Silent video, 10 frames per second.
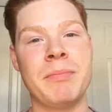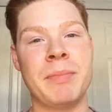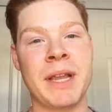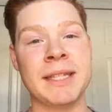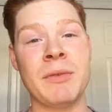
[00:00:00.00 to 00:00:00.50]

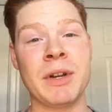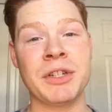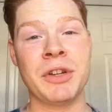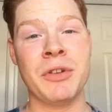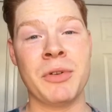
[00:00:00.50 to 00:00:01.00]
Because I want to
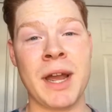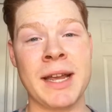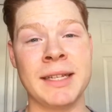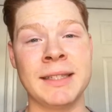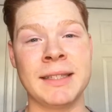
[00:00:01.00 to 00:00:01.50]
show you
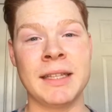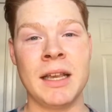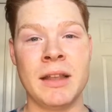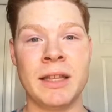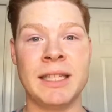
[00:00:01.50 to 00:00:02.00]
guys
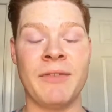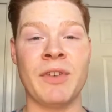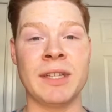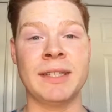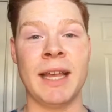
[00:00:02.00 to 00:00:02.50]
the
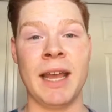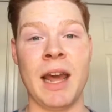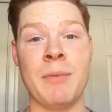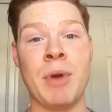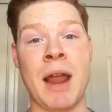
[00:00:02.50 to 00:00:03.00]
difference that
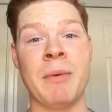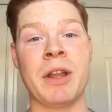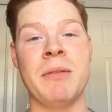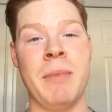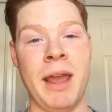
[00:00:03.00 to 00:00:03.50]
a primer
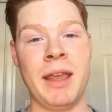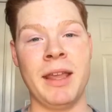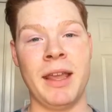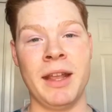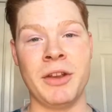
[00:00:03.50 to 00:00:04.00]
can
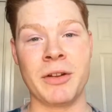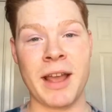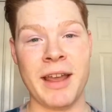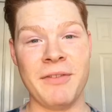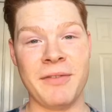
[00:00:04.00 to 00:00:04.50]
make in your
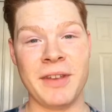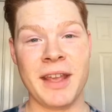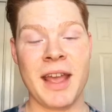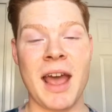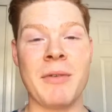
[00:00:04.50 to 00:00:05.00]
life,
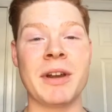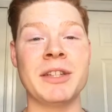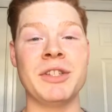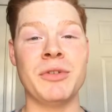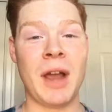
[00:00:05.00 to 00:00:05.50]
I'm going
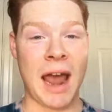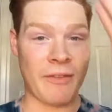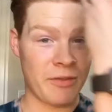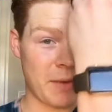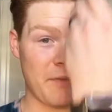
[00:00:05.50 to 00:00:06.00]
to do
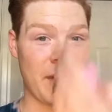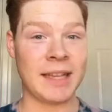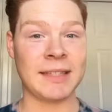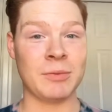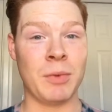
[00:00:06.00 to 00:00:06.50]
half of my
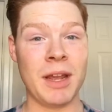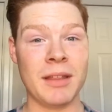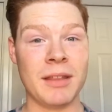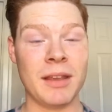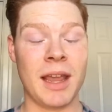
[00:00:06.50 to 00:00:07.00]
face with
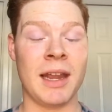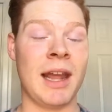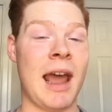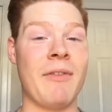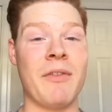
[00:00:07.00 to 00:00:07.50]
and
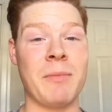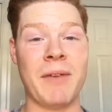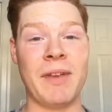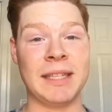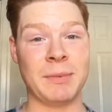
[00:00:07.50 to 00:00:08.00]
half of my
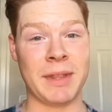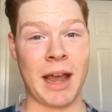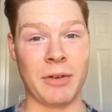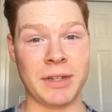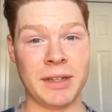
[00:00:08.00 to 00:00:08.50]
face
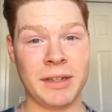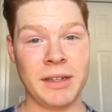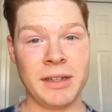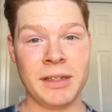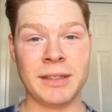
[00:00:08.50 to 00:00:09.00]
without.
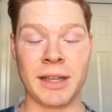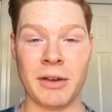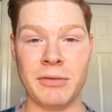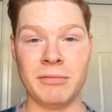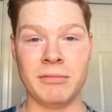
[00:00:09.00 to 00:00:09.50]

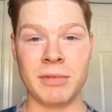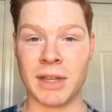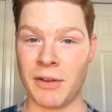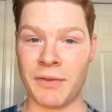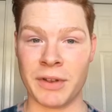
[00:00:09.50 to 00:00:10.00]
So
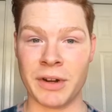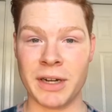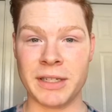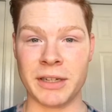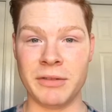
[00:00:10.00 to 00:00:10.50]
without further
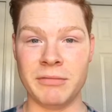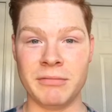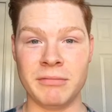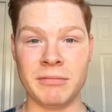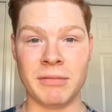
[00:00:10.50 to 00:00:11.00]
ado,
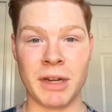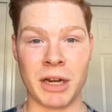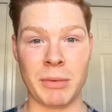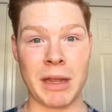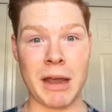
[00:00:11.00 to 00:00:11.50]

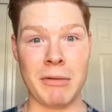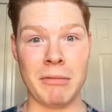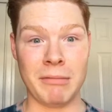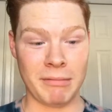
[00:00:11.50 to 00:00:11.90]
here we go.